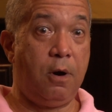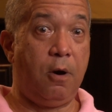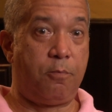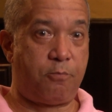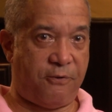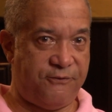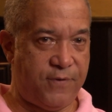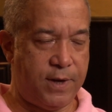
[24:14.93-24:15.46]
a
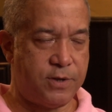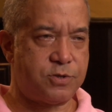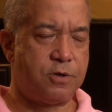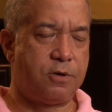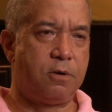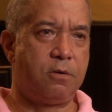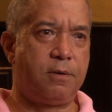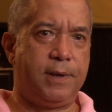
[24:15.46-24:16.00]

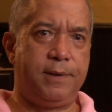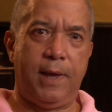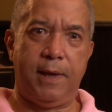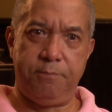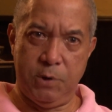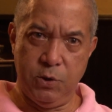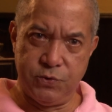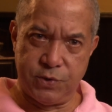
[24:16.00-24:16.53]
professor
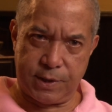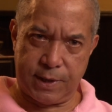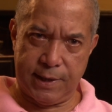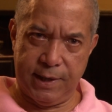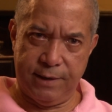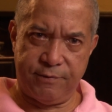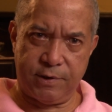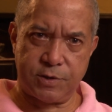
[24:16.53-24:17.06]
in music at
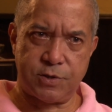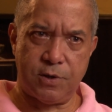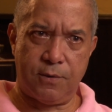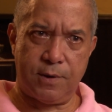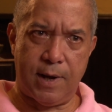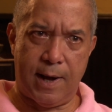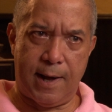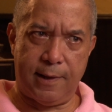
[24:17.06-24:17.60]

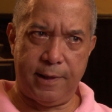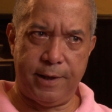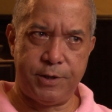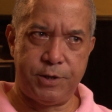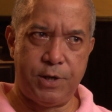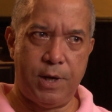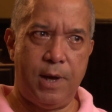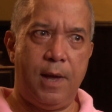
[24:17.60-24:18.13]
Livingstone
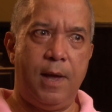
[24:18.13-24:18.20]
College.